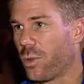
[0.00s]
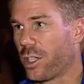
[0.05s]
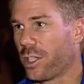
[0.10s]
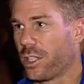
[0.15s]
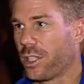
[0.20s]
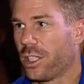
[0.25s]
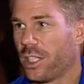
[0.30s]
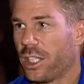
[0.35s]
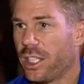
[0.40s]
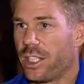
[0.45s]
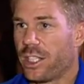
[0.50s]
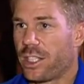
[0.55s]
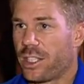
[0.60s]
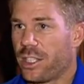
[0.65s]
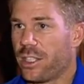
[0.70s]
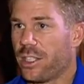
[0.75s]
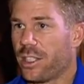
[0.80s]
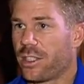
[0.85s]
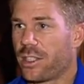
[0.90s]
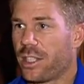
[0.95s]
one of the leaders
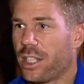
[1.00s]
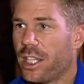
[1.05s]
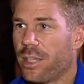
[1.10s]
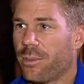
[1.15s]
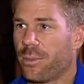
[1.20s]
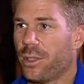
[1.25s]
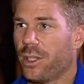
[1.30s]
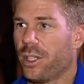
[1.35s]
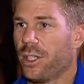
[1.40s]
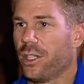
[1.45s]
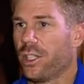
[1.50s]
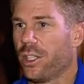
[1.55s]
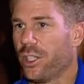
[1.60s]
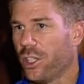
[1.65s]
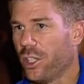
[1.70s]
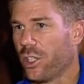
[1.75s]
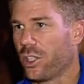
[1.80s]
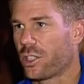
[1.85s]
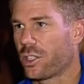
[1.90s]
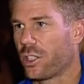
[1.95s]
in the team,
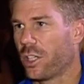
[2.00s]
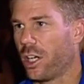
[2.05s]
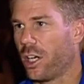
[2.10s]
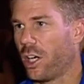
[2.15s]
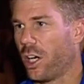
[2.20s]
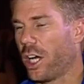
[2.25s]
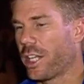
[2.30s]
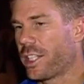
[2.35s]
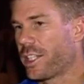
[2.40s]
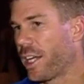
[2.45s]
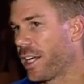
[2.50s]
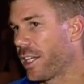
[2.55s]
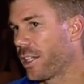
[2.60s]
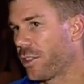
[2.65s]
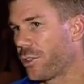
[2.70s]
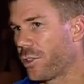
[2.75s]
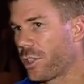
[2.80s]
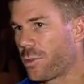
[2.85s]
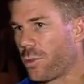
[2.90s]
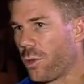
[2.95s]
I
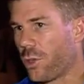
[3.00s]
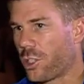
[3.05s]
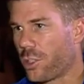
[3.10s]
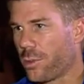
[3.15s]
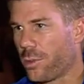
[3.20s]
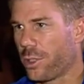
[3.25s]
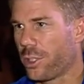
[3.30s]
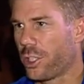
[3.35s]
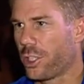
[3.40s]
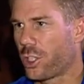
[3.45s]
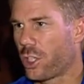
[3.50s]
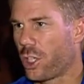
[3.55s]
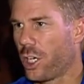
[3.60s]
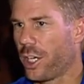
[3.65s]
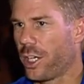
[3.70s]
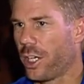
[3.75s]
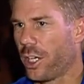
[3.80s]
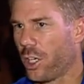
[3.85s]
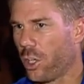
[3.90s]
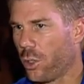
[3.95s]
take the responsibility to
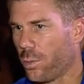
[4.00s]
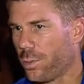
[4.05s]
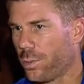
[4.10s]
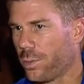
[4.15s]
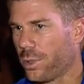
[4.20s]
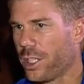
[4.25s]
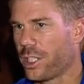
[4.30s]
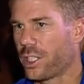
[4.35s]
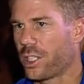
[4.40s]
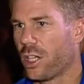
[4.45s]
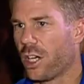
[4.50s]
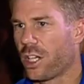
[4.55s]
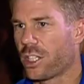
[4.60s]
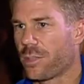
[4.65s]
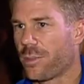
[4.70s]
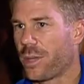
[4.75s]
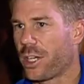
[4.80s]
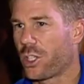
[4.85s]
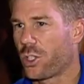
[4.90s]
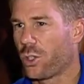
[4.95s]
try and help these guys
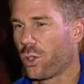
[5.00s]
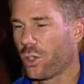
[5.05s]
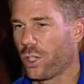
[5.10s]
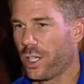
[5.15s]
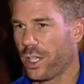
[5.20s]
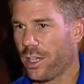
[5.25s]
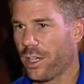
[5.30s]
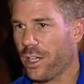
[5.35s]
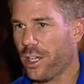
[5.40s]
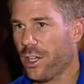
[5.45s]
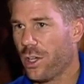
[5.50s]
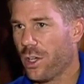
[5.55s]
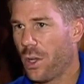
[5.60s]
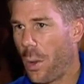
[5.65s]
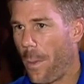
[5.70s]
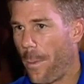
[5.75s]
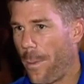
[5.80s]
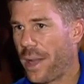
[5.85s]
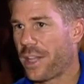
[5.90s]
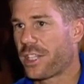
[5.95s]
to make sure they're
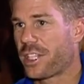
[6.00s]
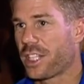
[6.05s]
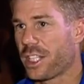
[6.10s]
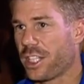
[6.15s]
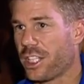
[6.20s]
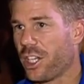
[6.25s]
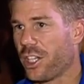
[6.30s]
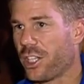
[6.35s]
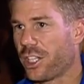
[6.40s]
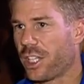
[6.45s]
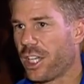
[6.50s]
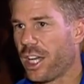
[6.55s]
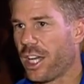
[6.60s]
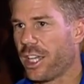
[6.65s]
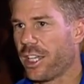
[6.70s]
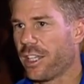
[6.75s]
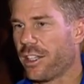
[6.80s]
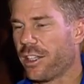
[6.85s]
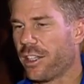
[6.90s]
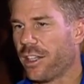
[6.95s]
mentally
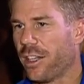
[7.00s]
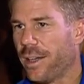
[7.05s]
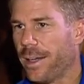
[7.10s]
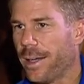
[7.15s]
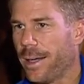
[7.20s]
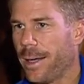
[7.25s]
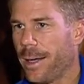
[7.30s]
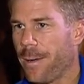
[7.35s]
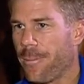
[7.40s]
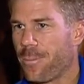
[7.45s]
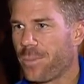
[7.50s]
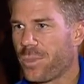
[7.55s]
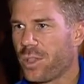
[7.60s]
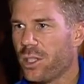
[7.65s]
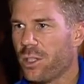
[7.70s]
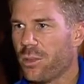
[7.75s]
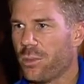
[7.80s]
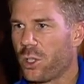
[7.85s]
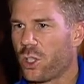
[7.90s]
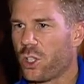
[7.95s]
okay,
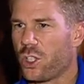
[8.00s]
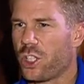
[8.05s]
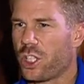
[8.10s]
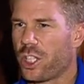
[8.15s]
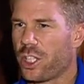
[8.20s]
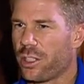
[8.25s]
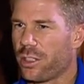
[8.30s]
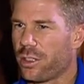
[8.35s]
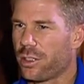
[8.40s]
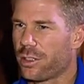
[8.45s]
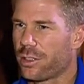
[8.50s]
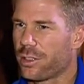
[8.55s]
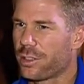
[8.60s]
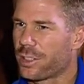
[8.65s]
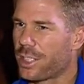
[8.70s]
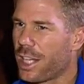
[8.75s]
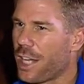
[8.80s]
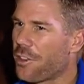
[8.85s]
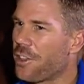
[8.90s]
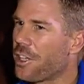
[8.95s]
because you can
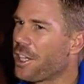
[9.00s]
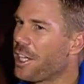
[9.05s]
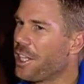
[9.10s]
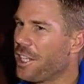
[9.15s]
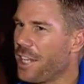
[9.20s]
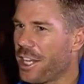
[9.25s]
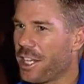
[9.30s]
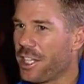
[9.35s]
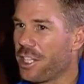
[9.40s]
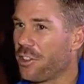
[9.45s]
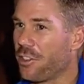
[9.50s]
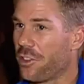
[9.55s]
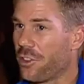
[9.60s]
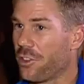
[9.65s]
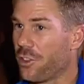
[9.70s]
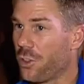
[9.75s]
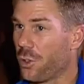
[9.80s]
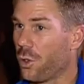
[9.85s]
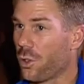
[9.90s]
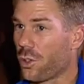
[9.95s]
start thinking negative
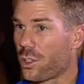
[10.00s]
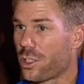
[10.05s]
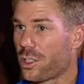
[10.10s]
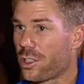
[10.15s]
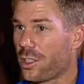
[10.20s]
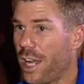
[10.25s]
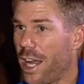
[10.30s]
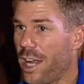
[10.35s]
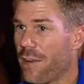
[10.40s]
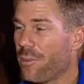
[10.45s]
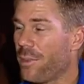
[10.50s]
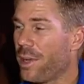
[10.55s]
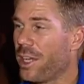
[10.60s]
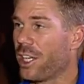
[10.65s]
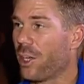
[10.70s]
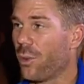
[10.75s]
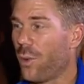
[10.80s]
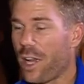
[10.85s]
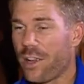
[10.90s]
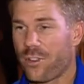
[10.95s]
thoughts. And
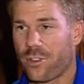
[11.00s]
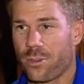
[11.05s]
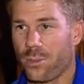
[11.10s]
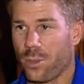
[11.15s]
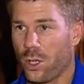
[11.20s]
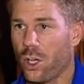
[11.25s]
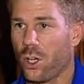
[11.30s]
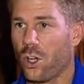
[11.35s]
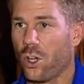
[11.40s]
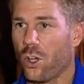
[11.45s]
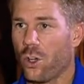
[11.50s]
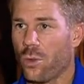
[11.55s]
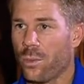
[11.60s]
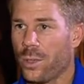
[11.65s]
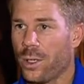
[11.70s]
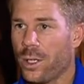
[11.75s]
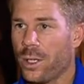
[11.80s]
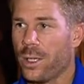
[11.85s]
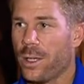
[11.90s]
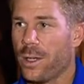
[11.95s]
being away from
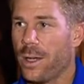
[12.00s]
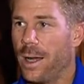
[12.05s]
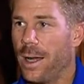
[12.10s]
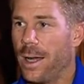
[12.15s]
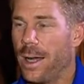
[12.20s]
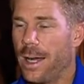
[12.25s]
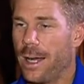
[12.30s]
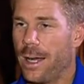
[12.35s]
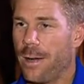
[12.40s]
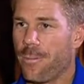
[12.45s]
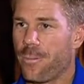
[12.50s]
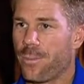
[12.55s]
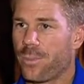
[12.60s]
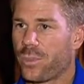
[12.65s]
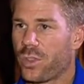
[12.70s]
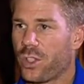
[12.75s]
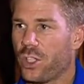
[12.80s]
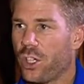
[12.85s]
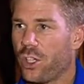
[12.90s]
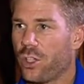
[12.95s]
home,
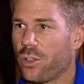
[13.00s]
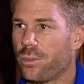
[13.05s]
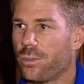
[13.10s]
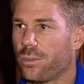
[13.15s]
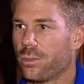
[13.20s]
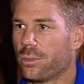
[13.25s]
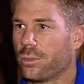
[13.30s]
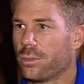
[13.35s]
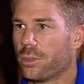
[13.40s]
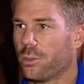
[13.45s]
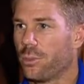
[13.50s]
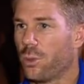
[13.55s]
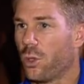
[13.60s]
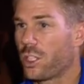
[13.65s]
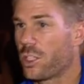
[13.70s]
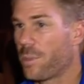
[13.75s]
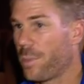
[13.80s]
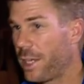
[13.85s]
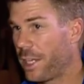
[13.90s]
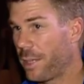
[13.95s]
the
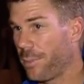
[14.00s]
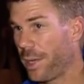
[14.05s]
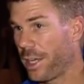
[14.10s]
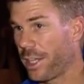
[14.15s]
boys have been in